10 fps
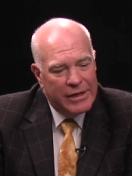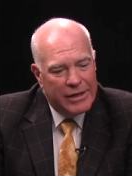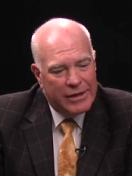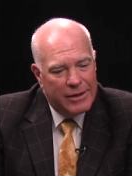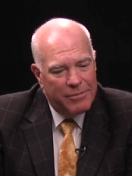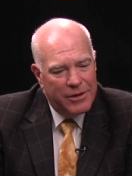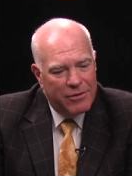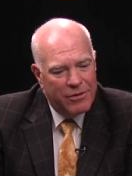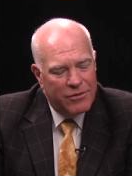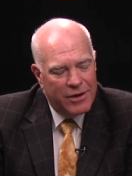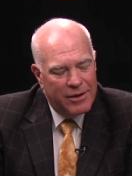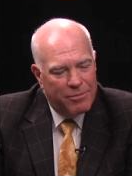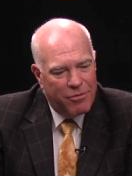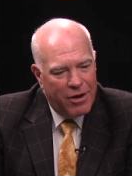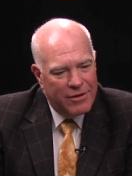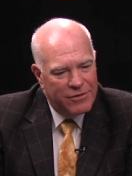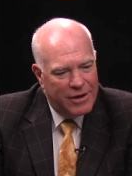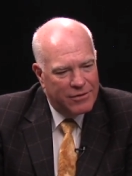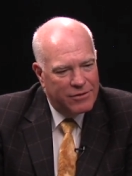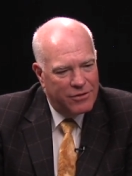Um, there is a
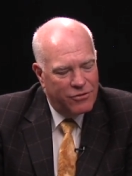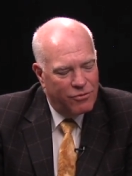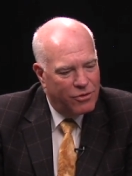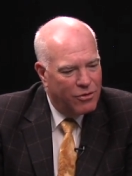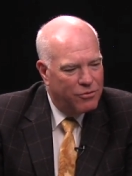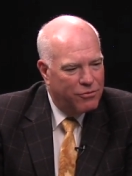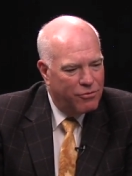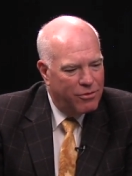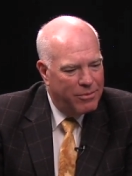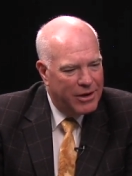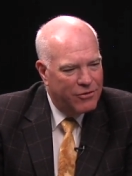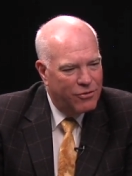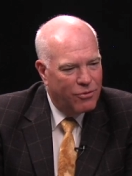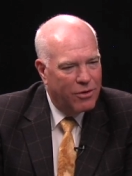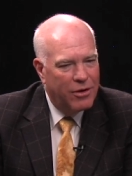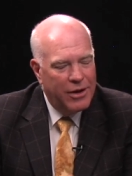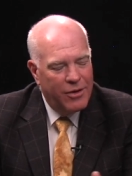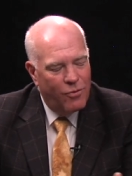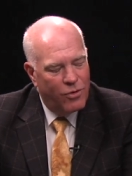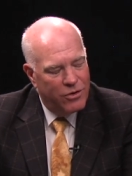process that you go through to make sure
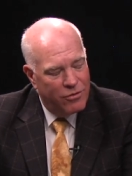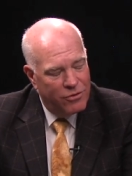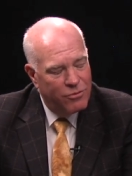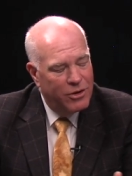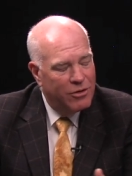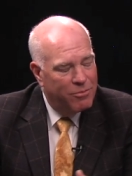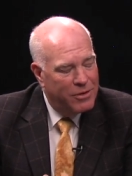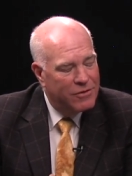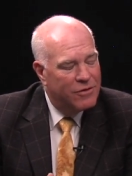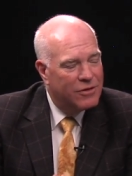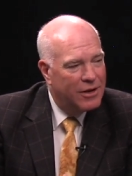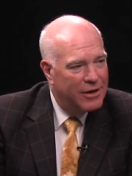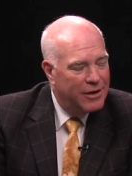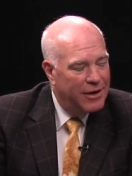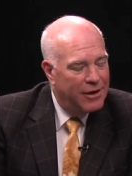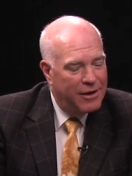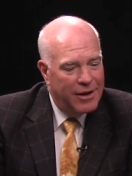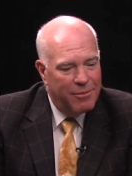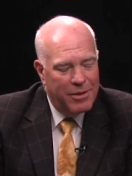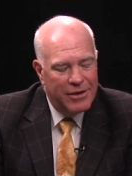when you're doing your business on a day to
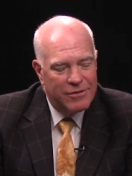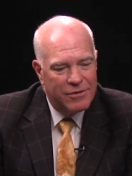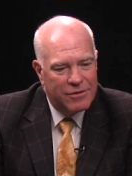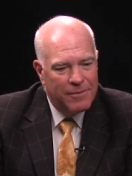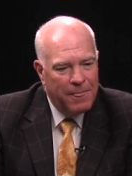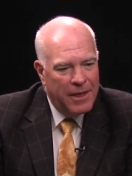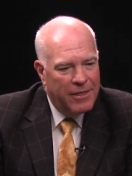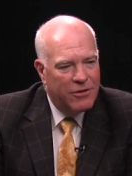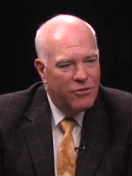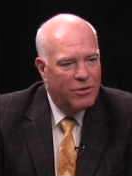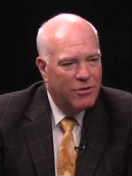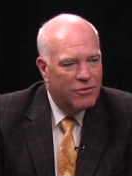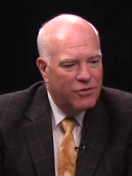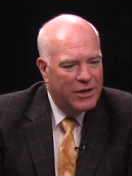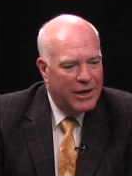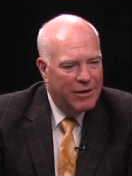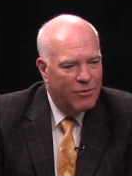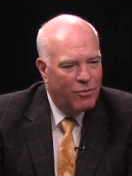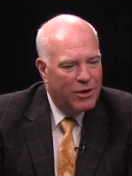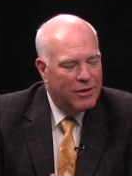day basis that you
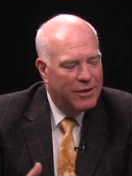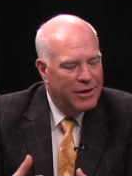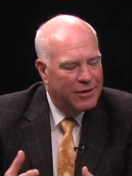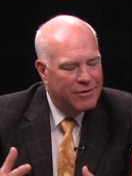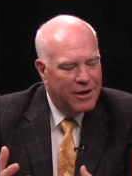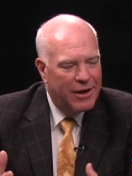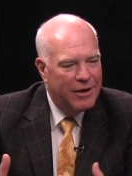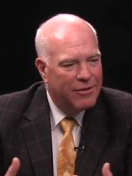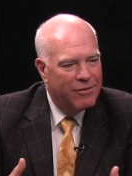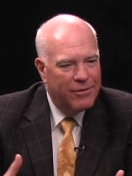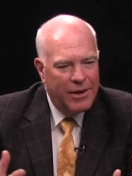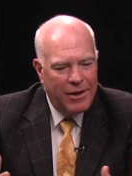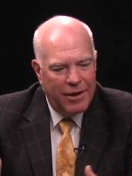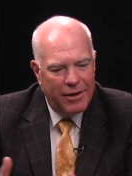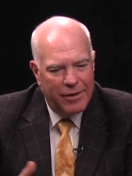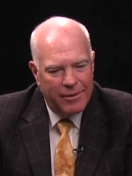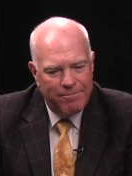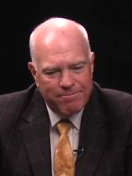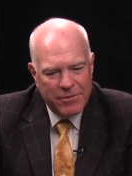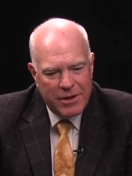understand what the entire, um,
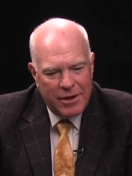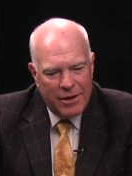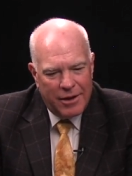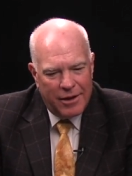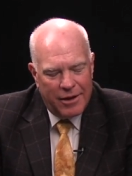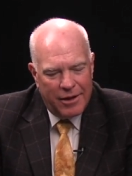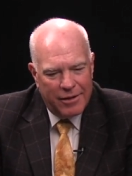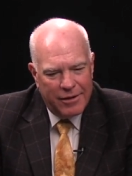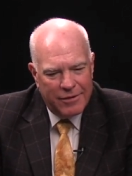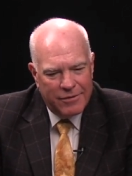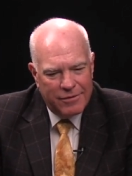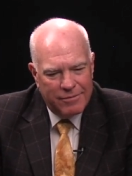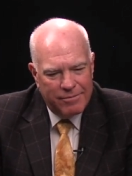i guess,